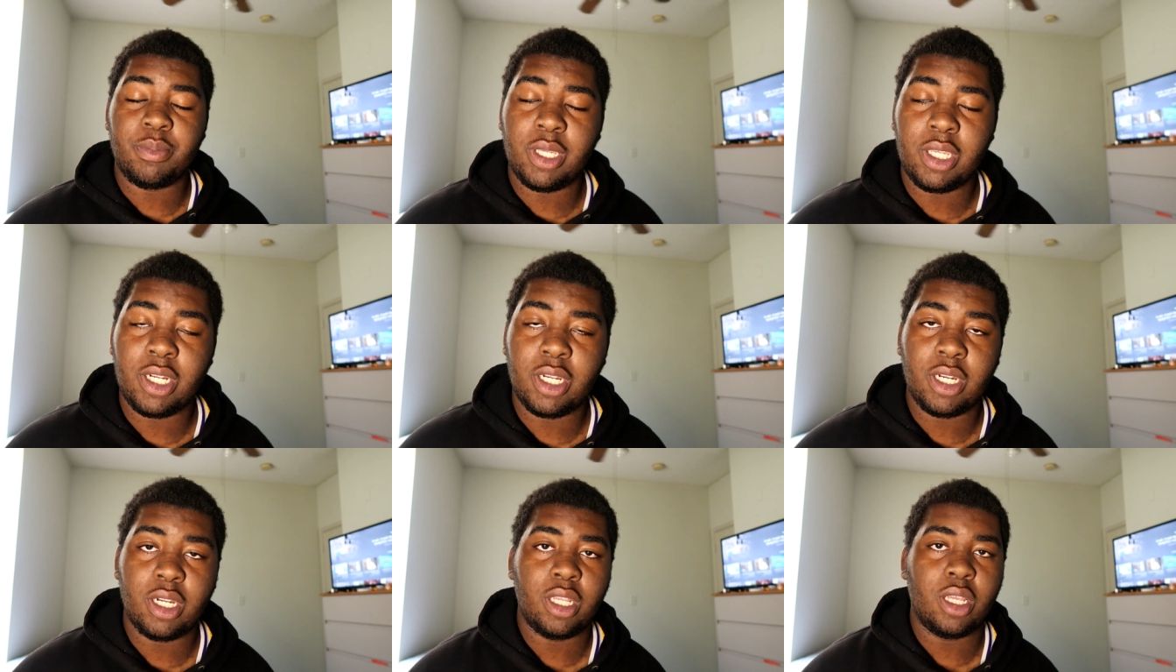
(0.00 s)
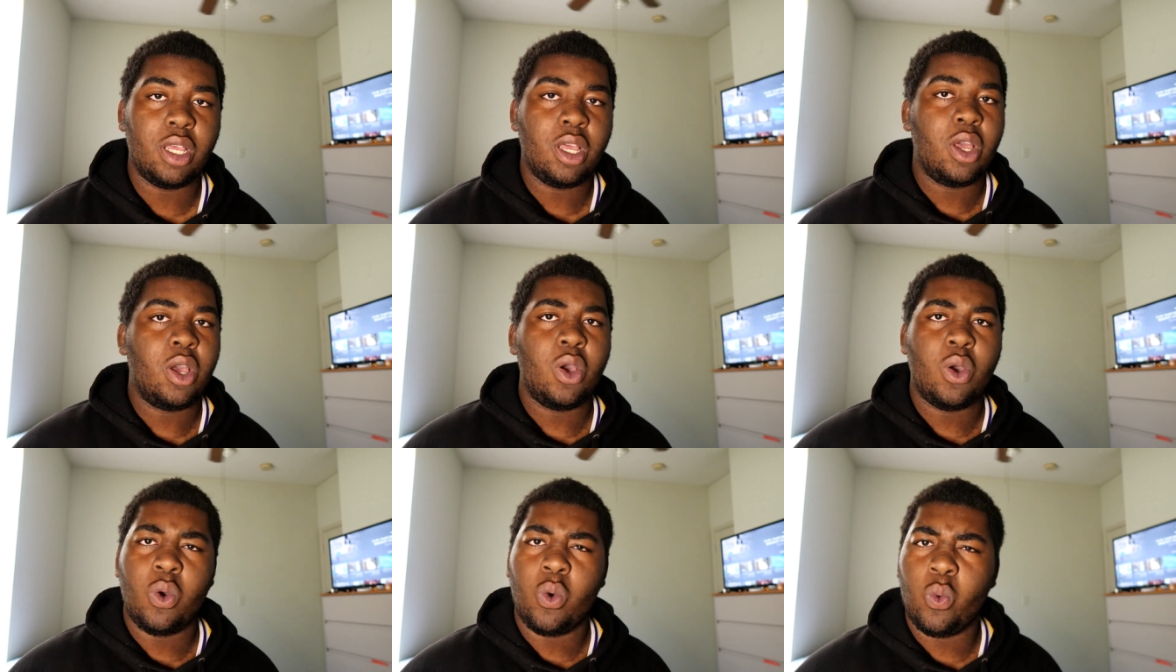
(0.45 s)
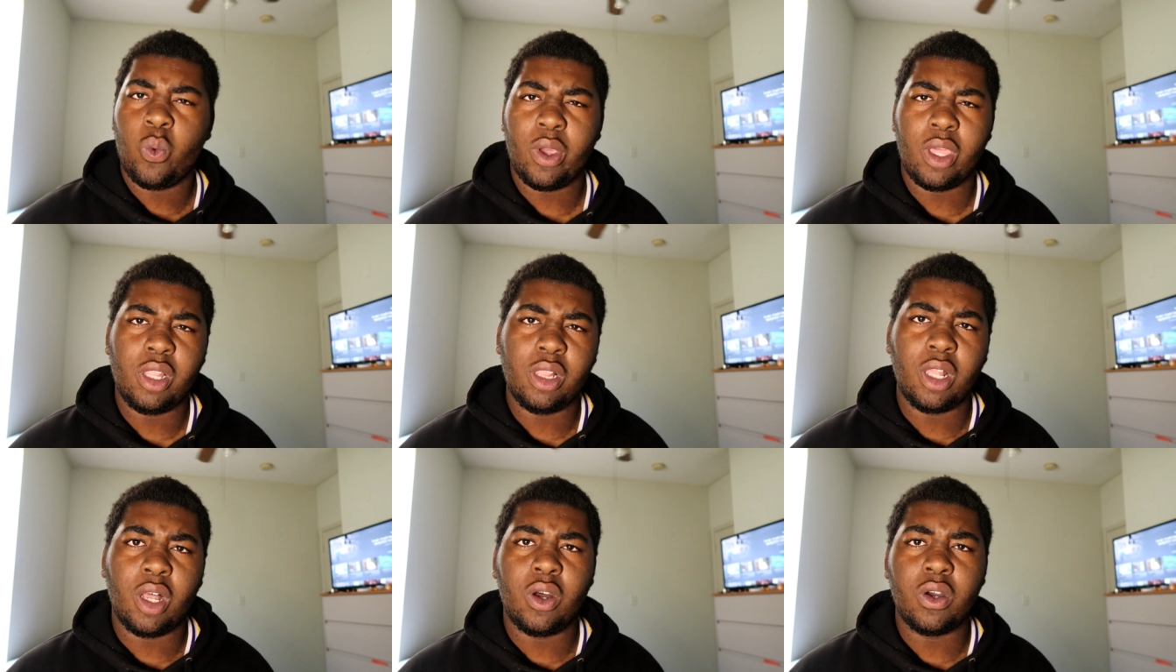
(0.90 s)
been in it
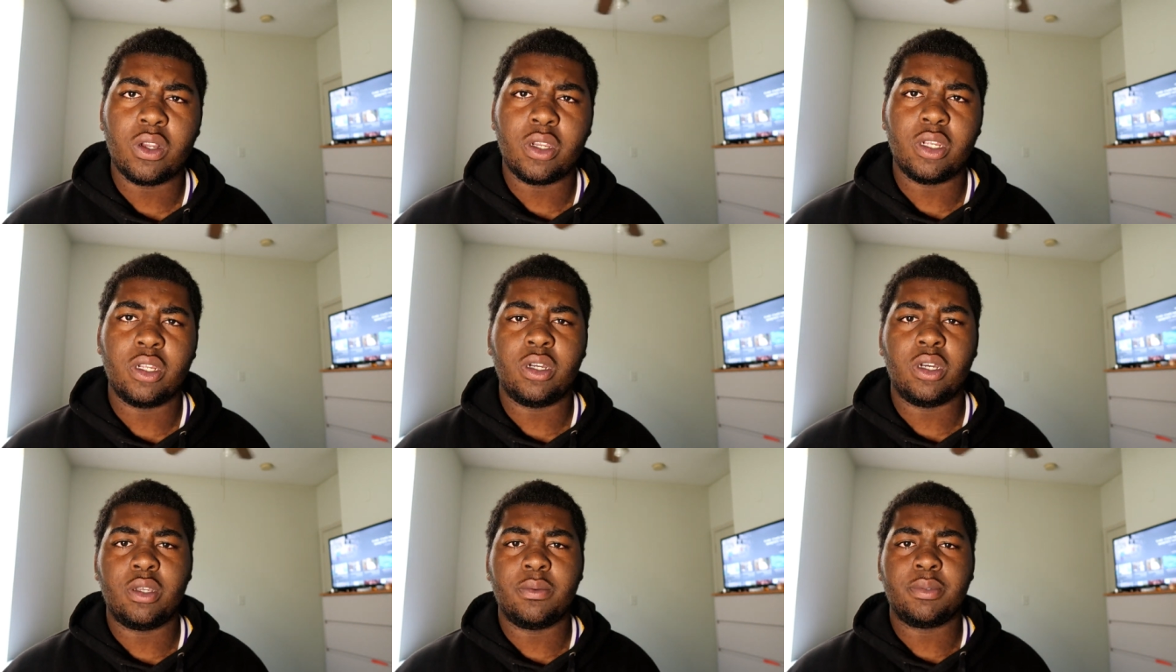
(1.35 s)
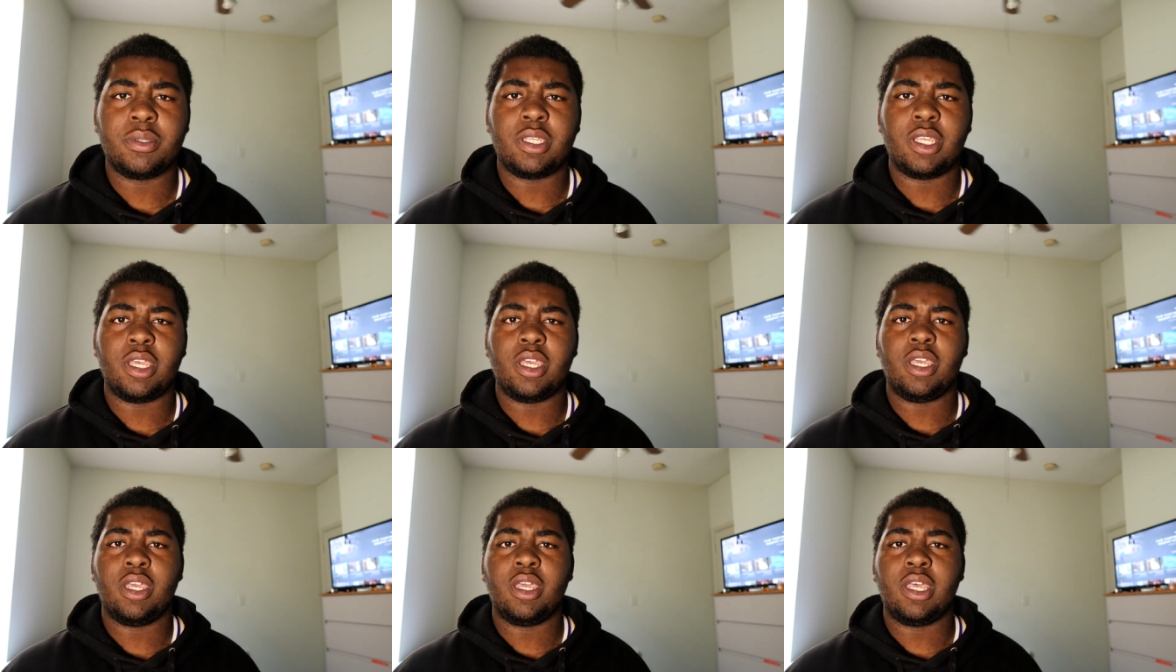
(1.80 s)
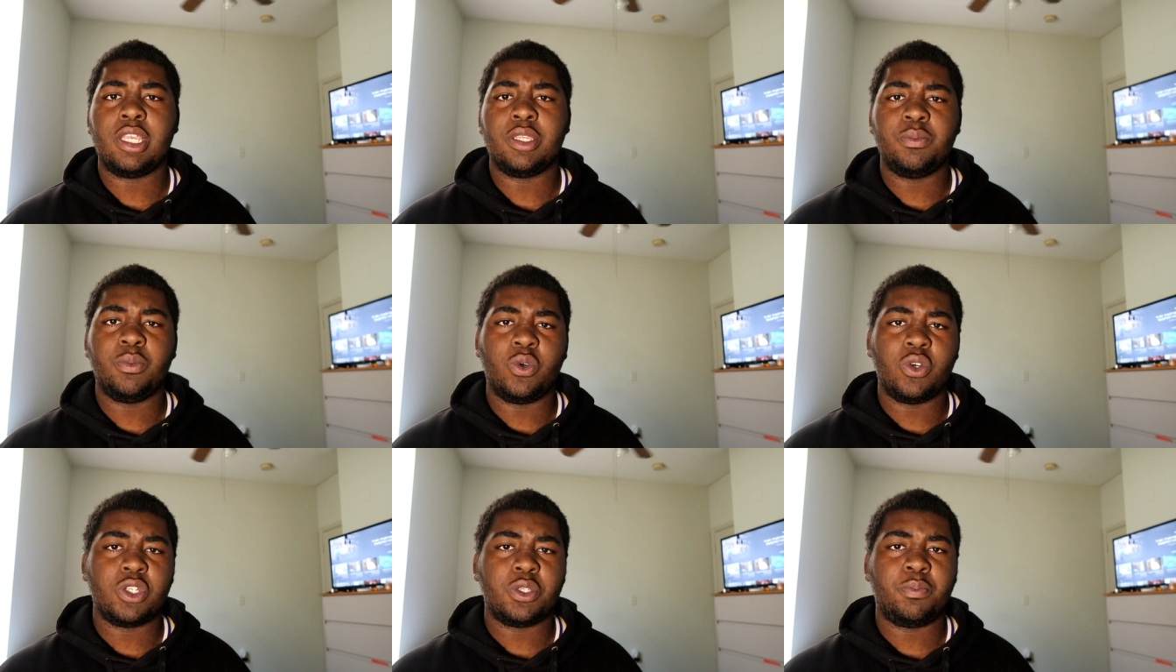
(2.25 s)
way longer, you know what I'm saying, has
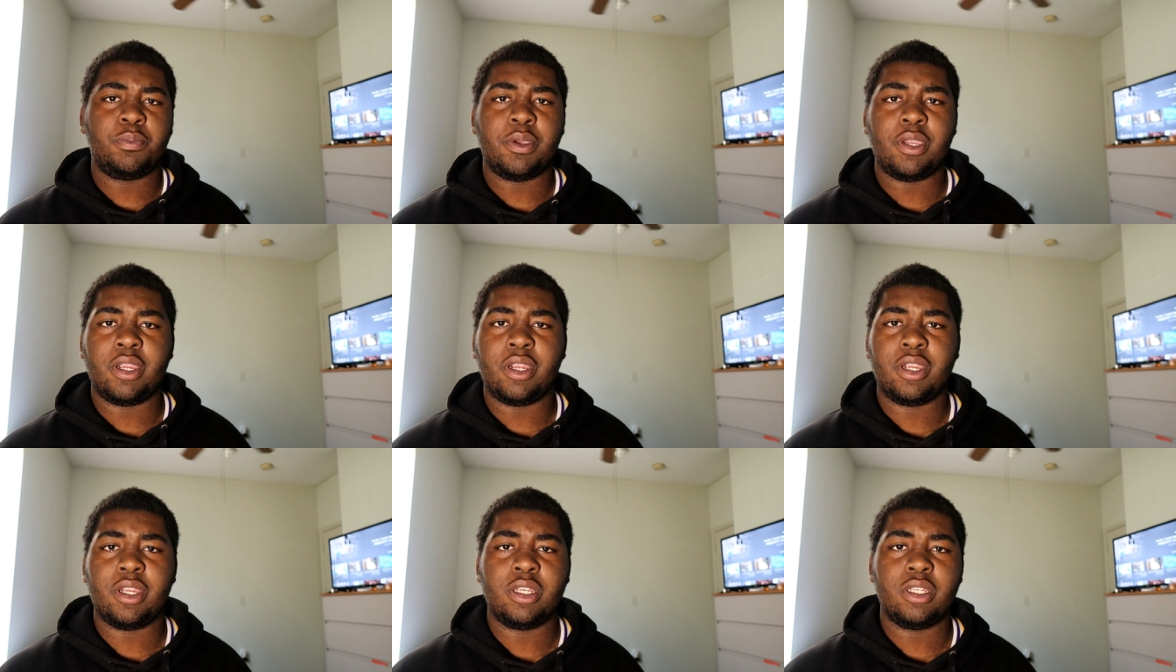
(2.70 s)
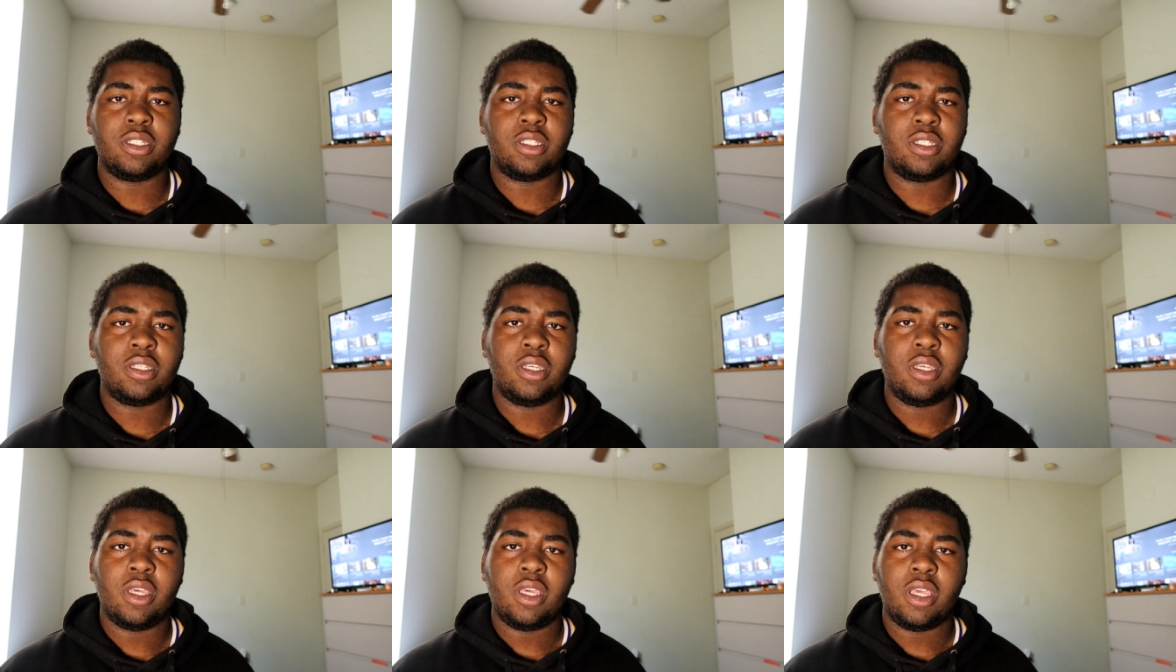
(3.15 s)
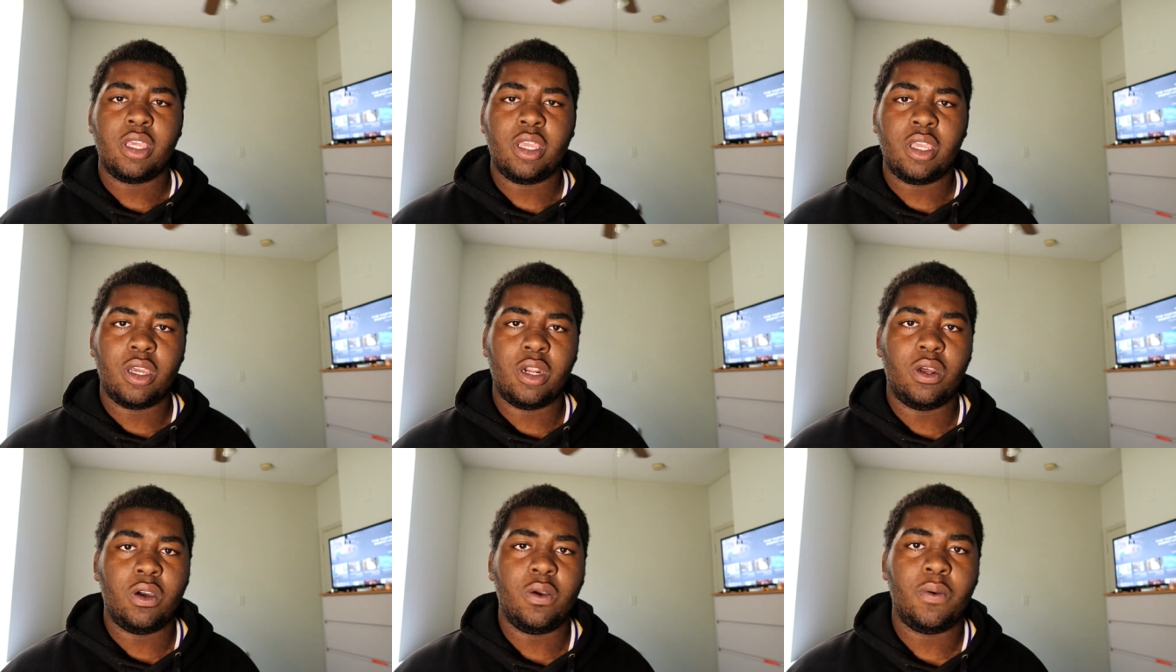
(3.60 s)
more experience, you
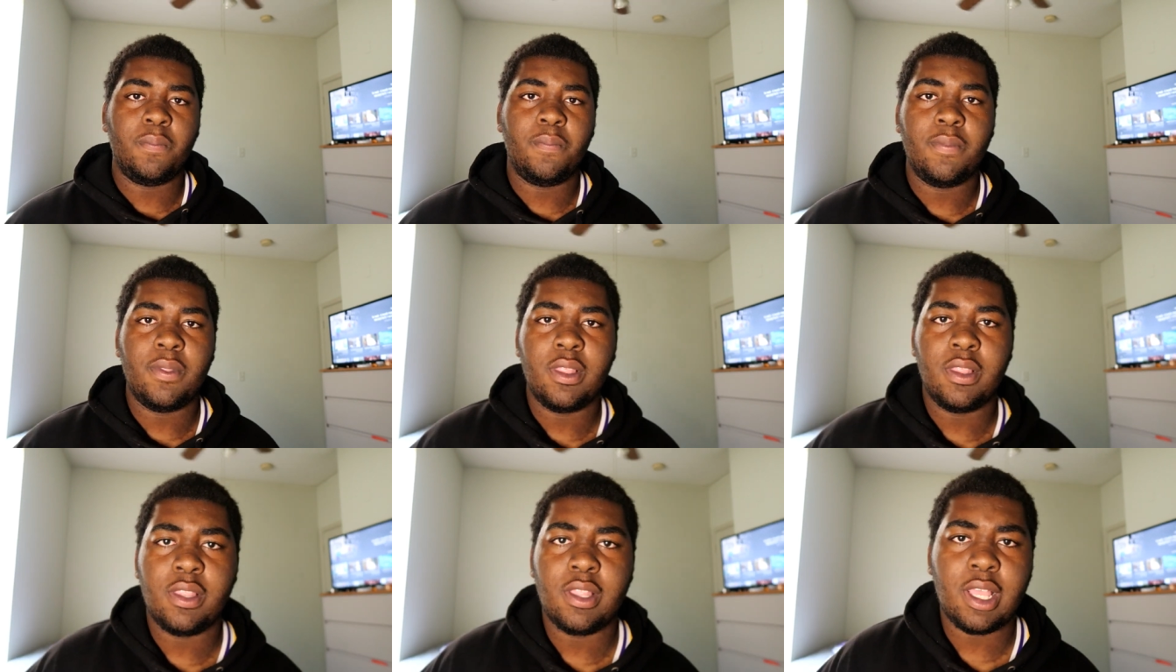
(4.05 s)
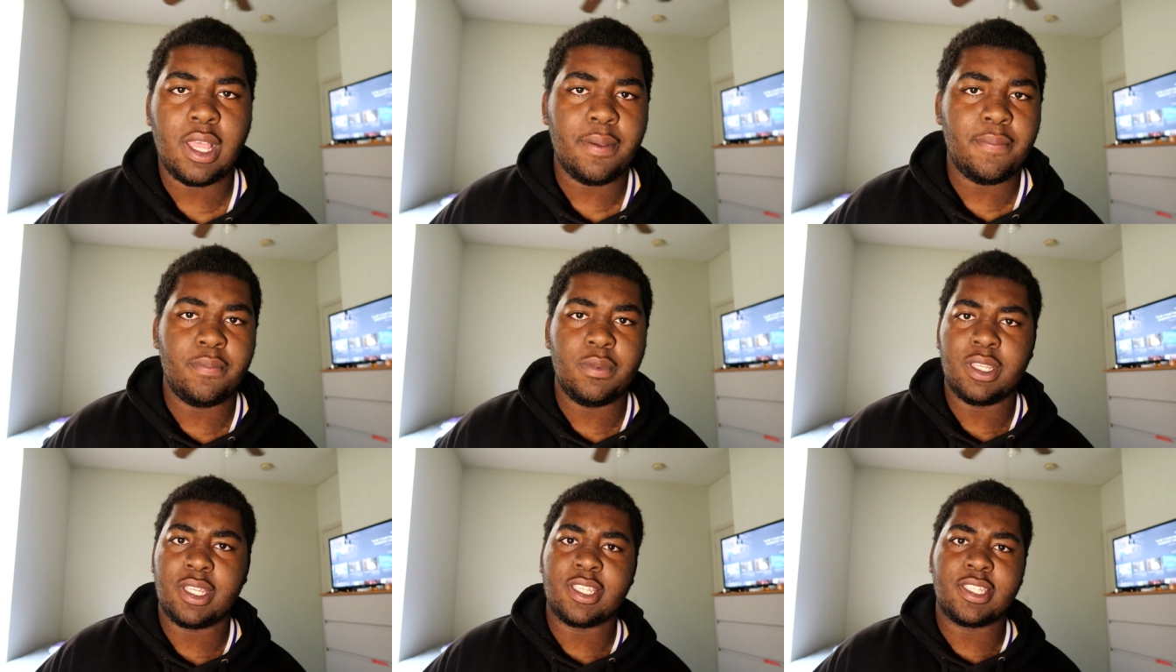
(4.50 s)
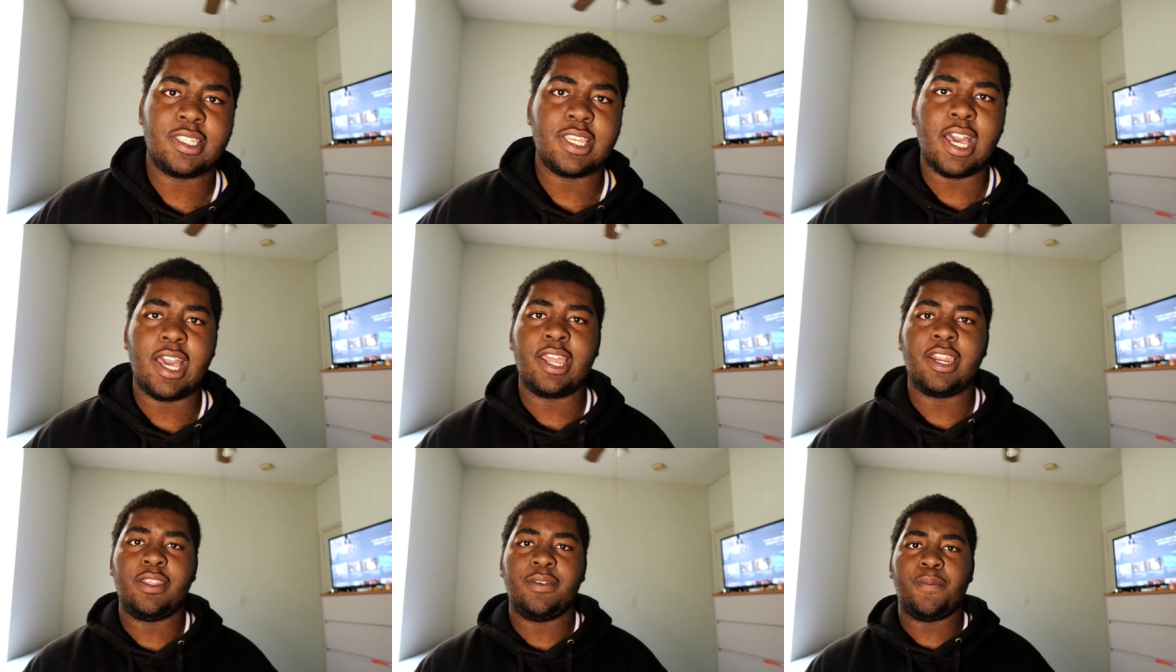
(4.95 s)
know,
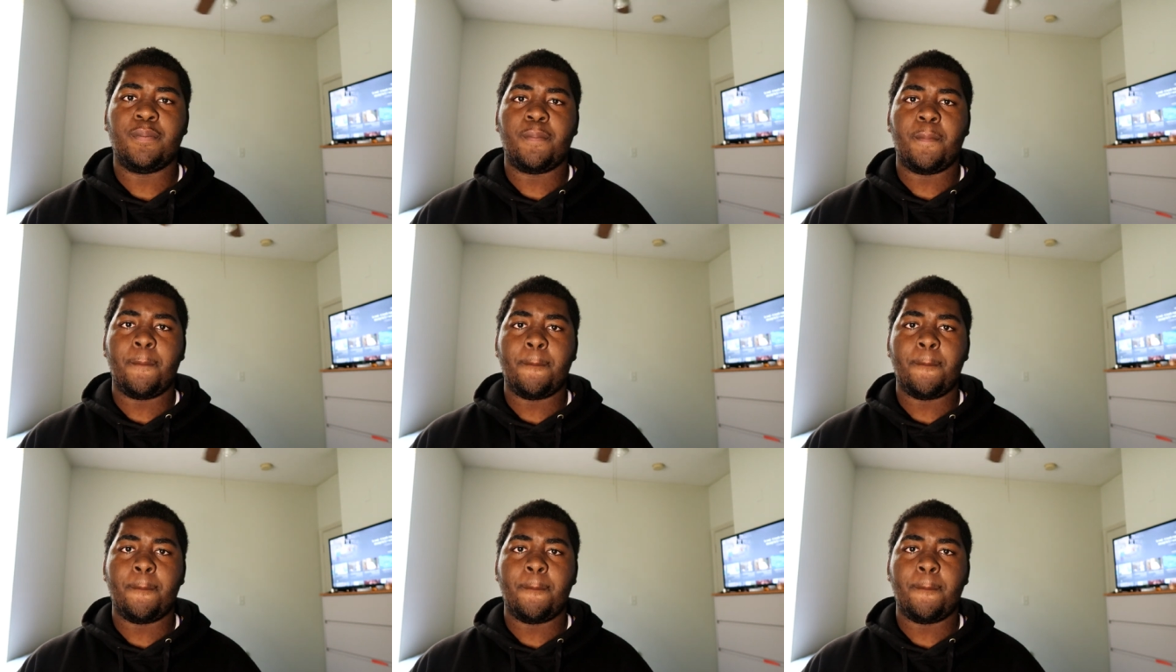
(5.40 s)
excited.